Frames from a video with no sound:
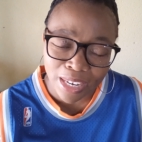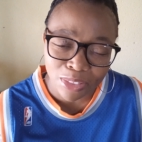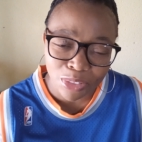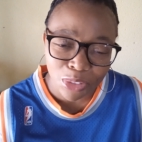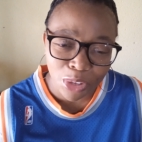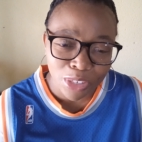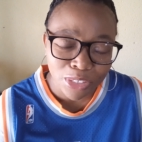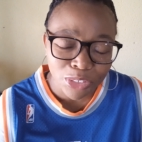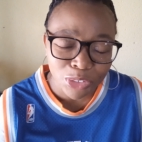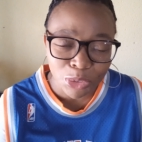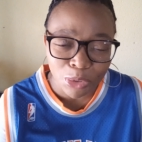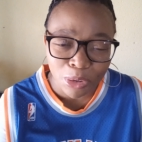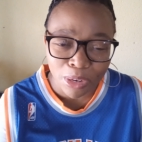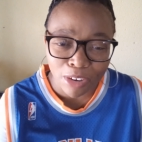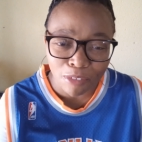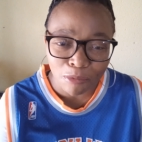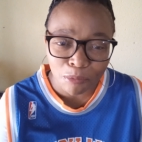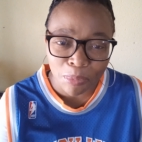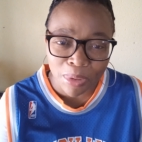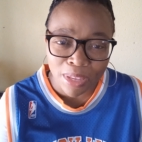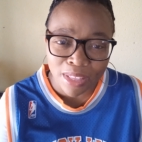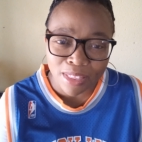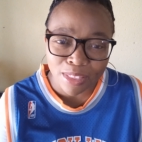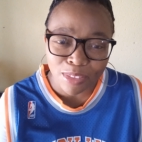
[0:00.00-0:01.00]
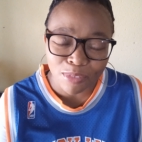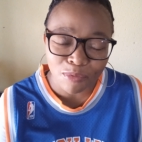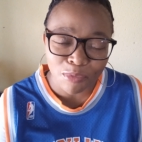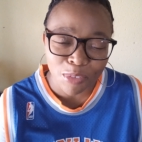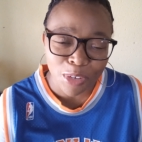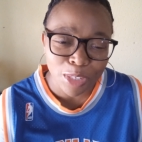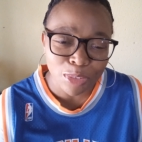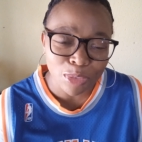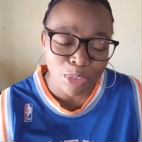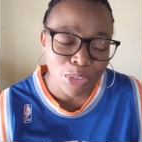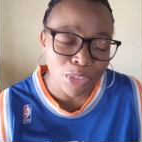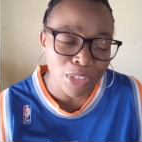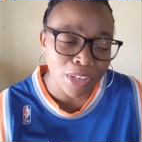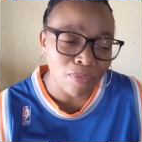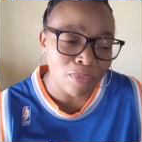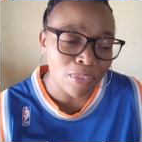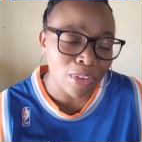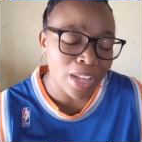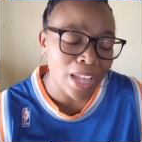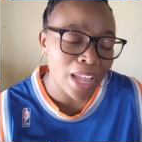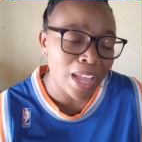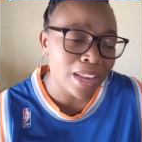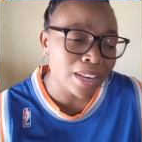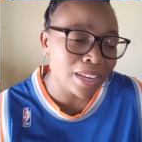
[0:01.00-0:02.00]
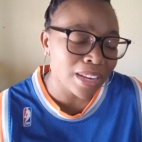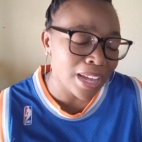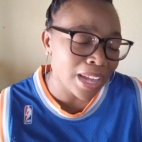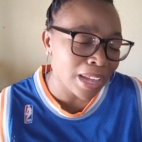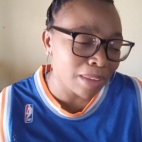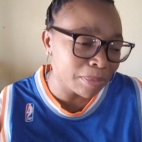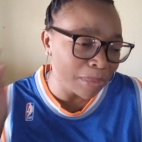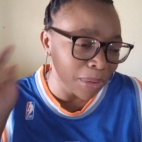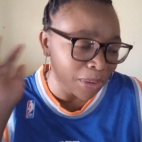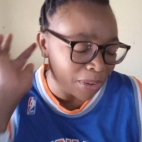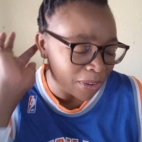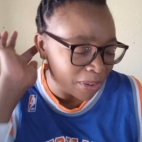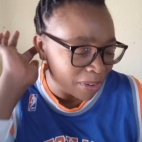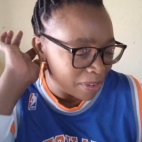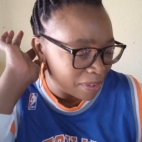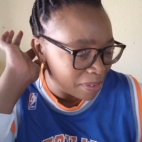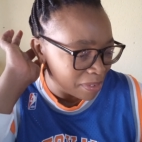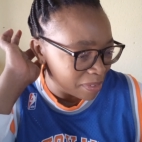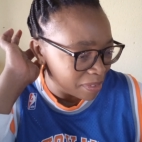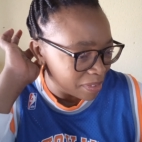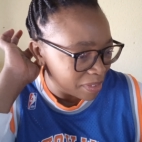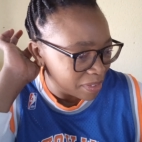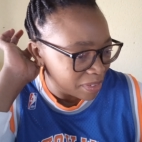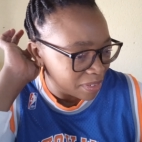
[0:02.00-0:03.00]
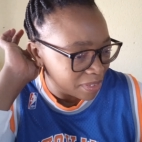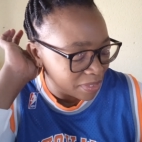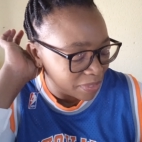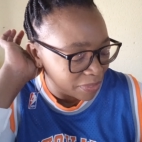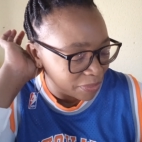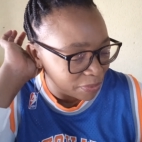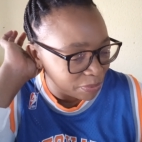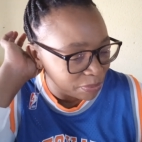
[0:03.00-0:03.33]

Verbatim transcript: I thought you would have been the first one to have your hand up, girl.